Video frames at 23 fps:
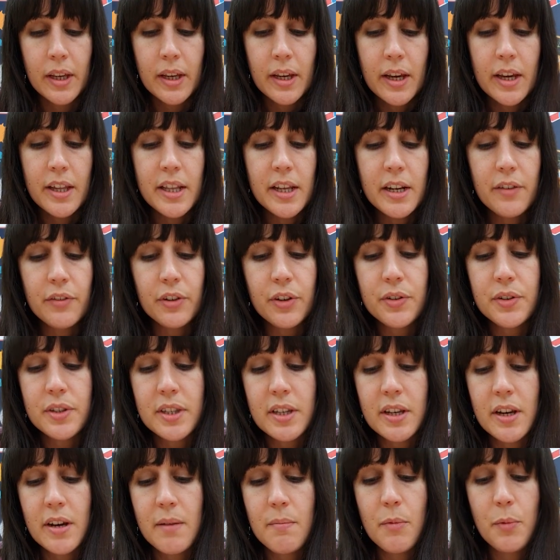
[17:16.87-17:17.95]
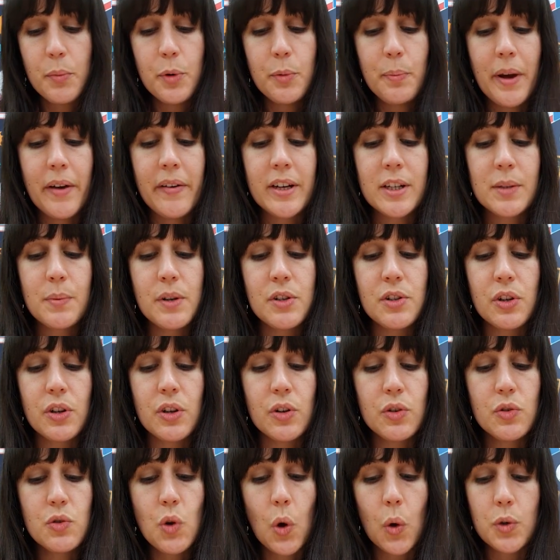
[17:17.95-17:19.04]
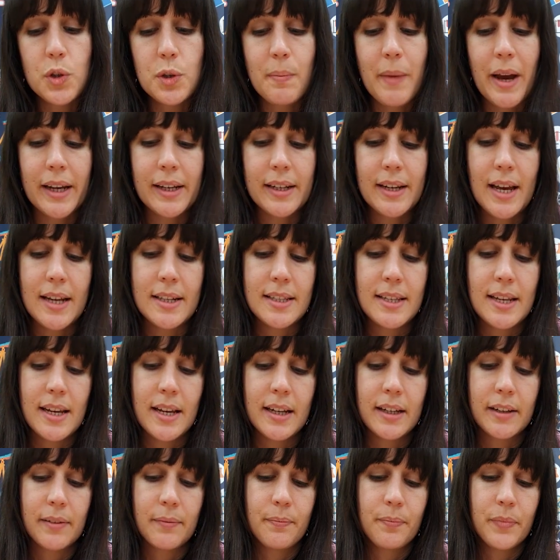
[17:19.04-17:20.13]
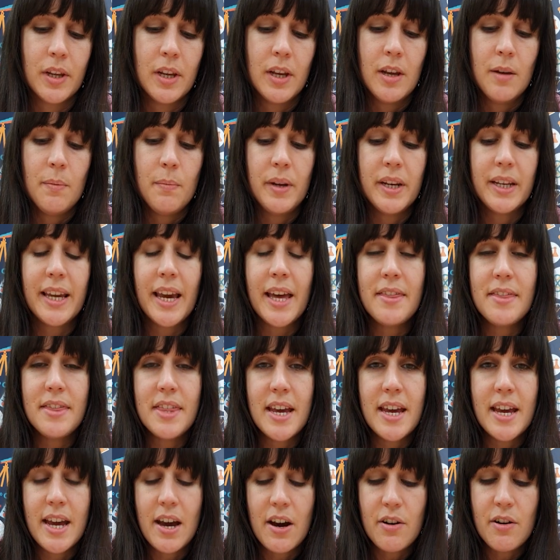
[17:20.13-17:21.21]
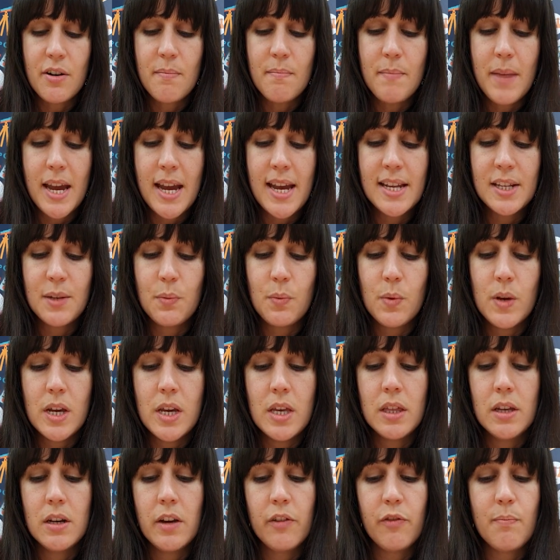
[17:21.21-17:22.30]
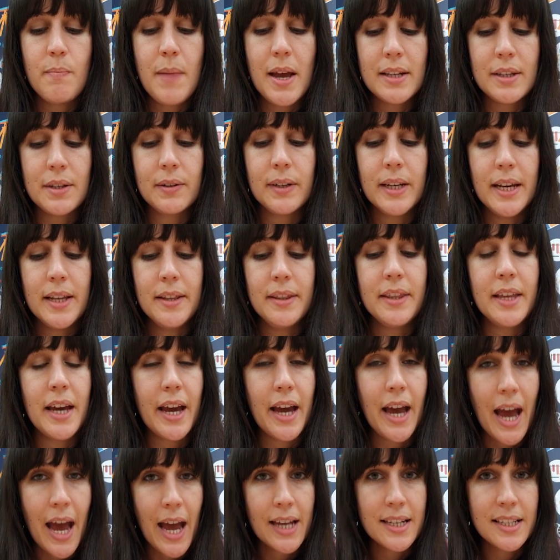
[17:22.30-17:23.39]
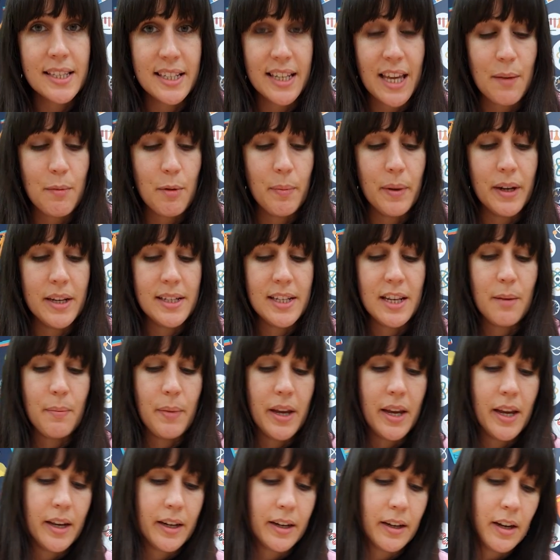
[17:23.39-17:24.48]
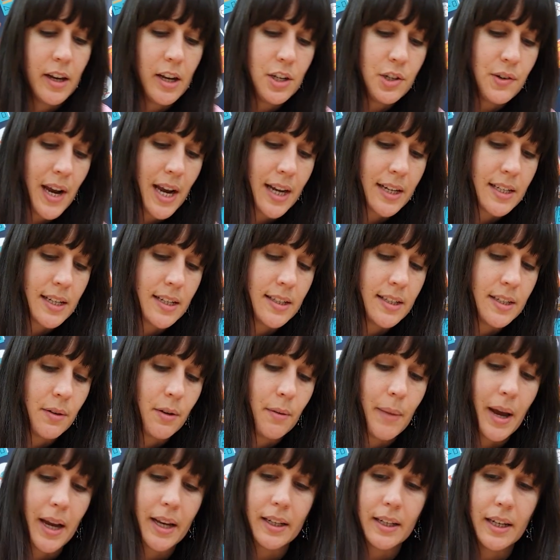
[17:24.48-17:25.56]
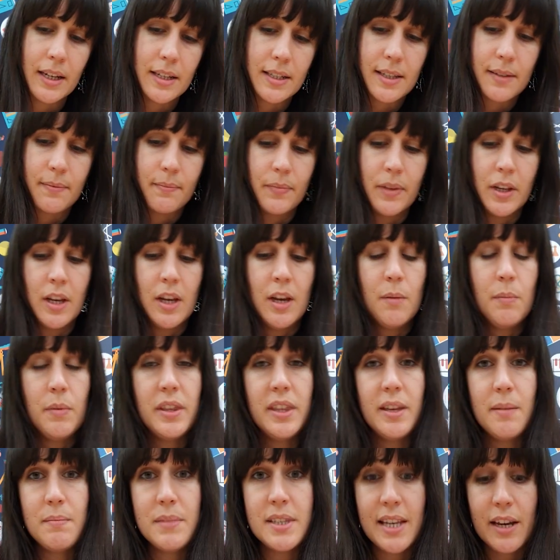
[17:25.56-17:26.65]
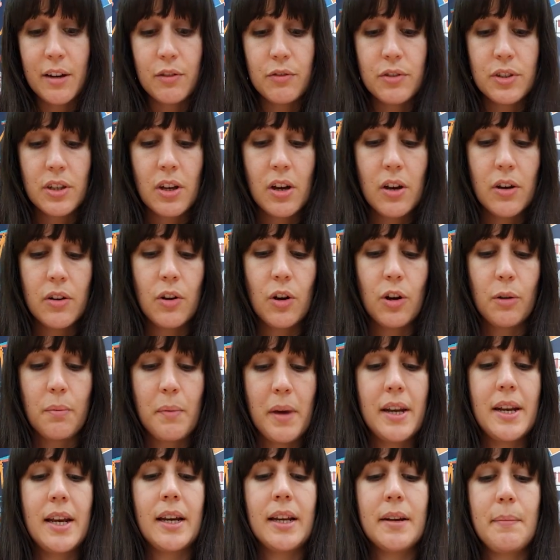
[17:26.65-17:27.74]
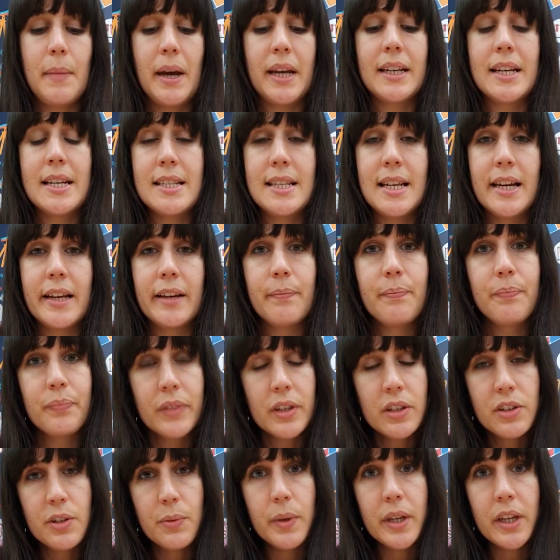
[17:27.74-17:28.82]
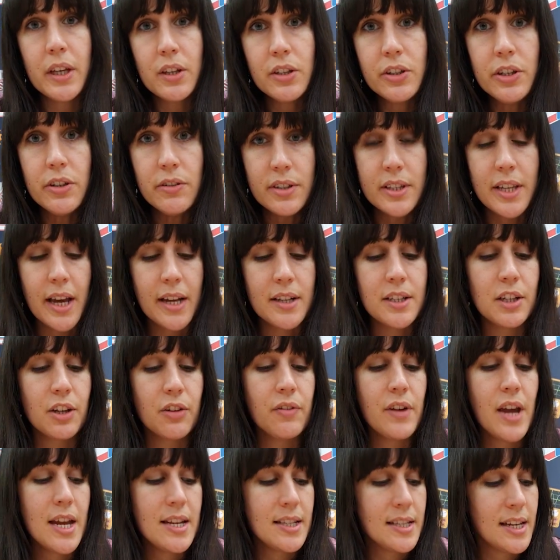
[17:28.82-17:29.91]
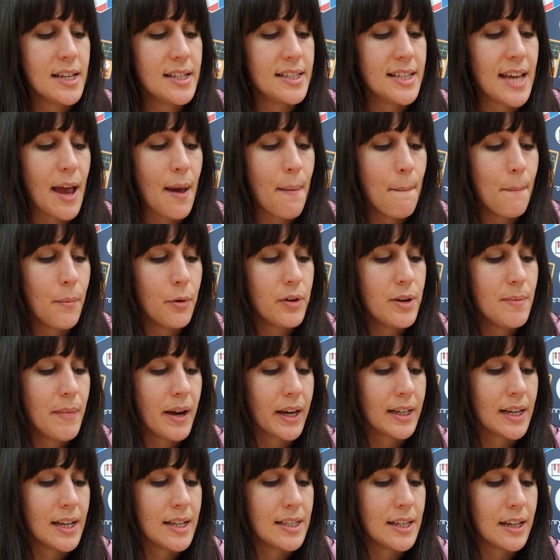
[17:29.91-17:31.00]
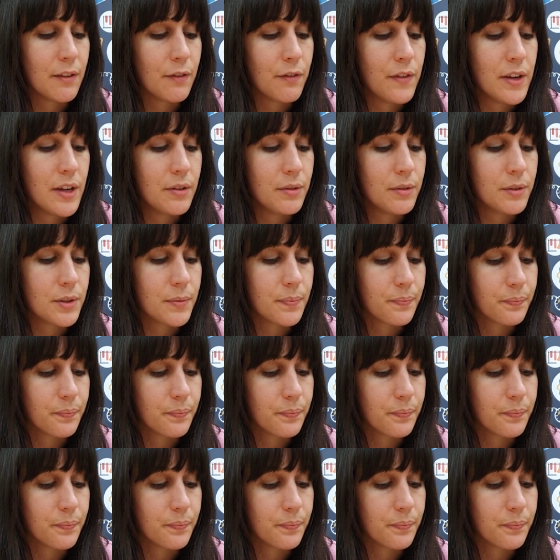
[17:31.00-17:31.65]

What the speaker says: And then I've got some ball bearings which are not magnetic. But again, they are made with enough metal in that has the capability of being attracted to a magnet, but themselves are not magnetic. So we can use that to create a temporary magnetic field.